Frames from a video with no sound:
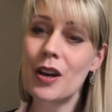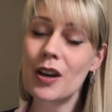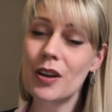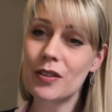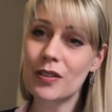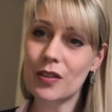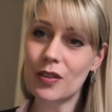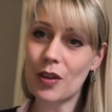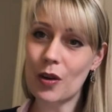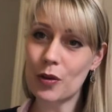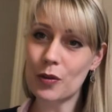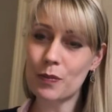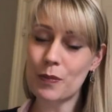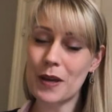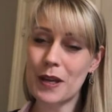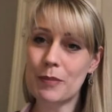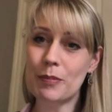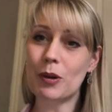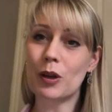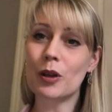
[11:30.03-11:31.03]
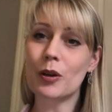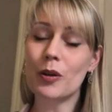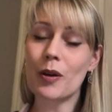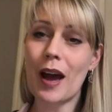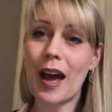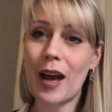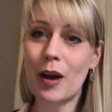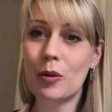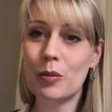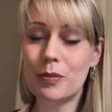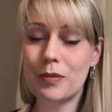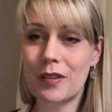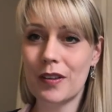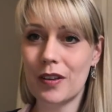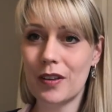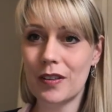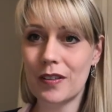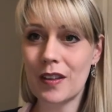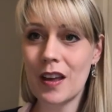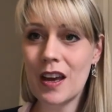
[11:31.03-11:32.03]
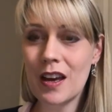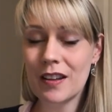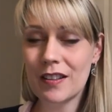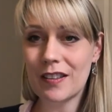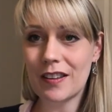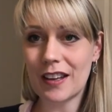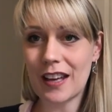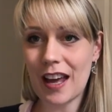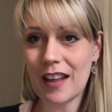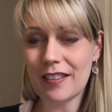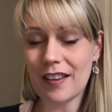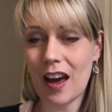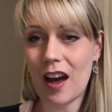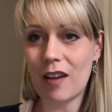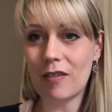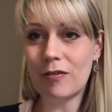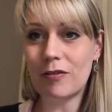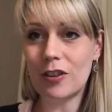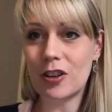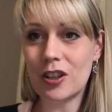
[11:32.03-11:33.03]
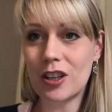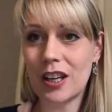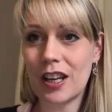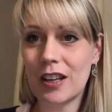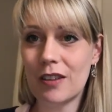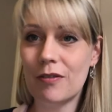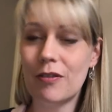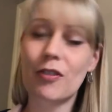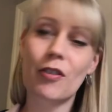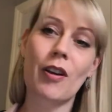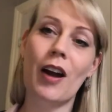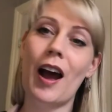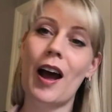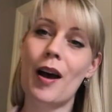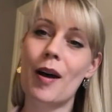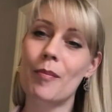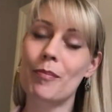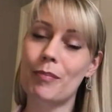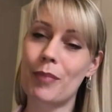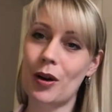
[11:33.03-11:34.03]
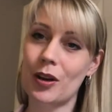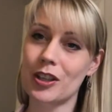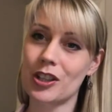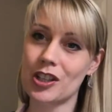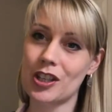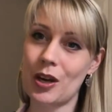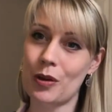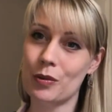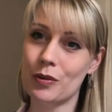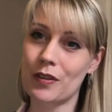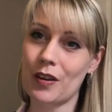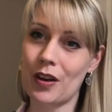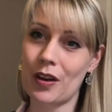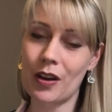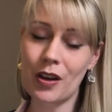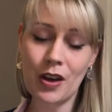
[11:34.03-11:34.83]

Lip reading: to those people who helped us to get our funding for our bike shelter.